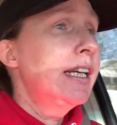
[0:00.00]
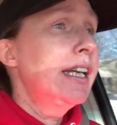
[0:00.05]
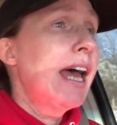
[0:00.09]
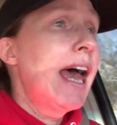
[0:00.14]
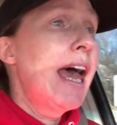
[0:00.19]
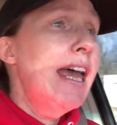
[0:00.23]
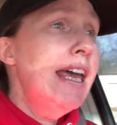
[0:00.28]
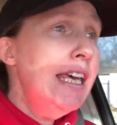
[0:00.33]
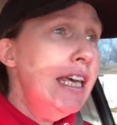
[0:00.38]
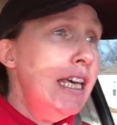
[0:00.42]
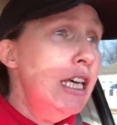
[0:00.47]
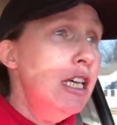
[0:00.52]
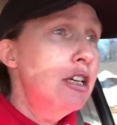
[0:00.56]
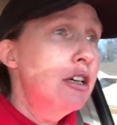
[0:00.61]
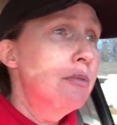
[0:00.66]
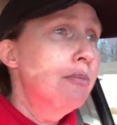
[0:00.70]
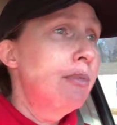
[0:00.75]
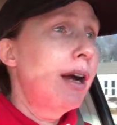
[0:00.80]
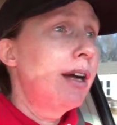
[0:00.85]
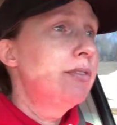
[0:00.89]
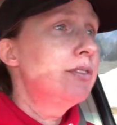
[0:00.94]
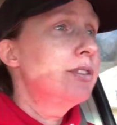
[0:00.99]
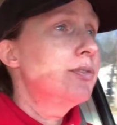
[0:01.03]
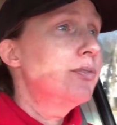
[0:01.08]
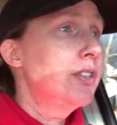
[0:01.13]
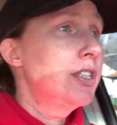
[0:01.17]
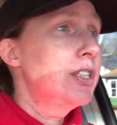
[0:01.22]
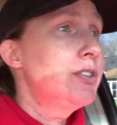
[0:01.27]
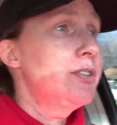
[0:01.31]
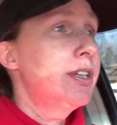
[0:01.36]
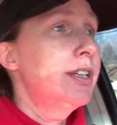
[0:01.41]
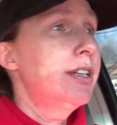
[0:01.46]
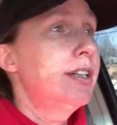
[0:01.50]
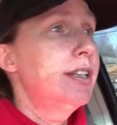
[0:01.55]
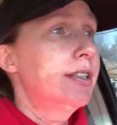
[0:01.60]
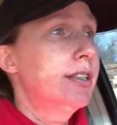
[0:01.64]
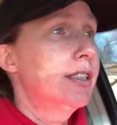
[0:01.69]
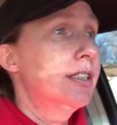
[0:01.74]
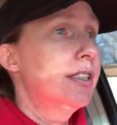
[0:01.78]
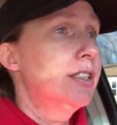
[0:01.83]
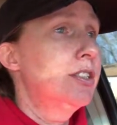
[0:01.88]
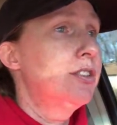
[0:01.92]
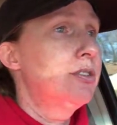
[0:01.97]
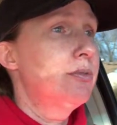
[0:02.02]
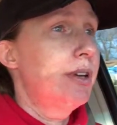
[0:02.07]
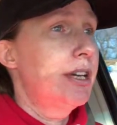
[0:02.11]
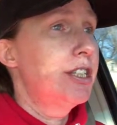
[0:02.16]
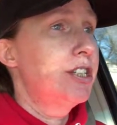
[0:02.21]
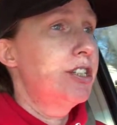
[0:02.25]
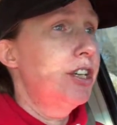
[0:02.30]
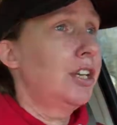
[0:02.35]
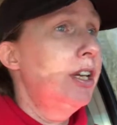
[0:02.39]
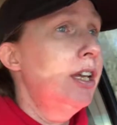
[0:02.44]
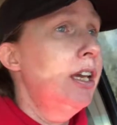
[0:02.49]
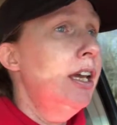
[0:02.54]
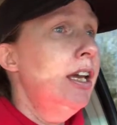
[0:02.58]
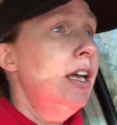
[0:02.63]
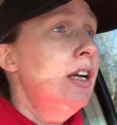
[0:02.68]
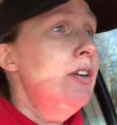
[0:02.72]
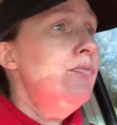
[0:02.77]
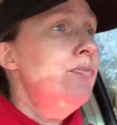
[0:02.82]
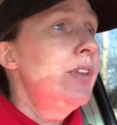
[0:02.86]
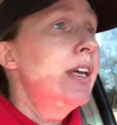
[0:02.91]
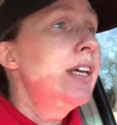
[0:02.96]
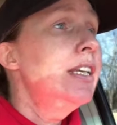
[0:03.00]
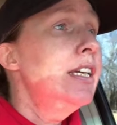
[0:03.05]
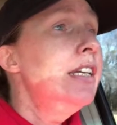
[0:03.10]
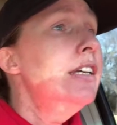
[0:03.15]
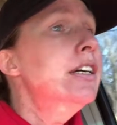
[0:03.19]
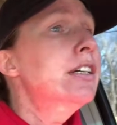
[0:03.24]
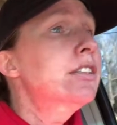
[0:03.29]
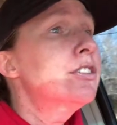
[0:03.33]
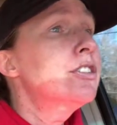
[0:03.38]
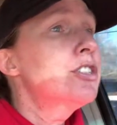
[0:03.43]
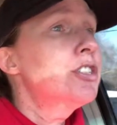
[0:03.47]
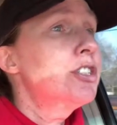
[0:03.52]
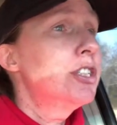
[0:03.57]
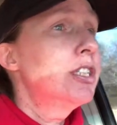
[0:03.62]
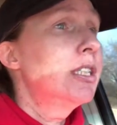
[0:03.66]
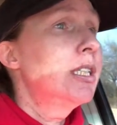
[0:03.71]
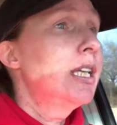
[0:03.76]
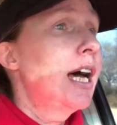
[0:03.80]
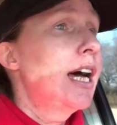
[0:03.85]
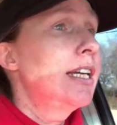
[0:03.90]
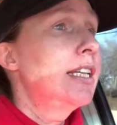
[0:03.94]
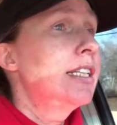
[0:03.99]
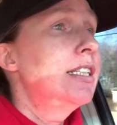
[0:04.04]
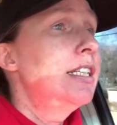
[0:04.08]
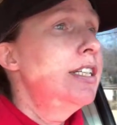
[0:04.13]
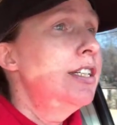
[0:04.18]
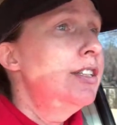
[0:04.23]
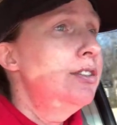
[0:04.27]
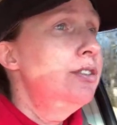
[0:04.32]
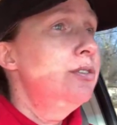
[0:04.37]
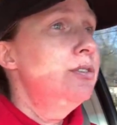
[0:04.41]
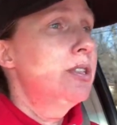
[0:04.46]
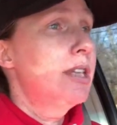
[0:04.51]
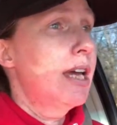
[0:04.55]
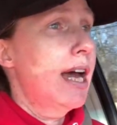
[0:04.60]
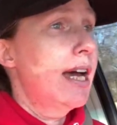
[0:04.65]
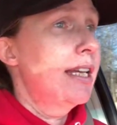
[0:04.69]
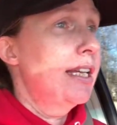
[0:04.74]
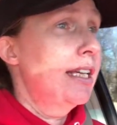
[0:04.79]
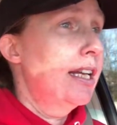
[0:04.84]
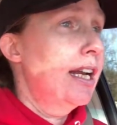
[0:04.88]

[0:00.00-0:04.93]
at him, I was frustrated at the situation. And he understood that, and he knew that, and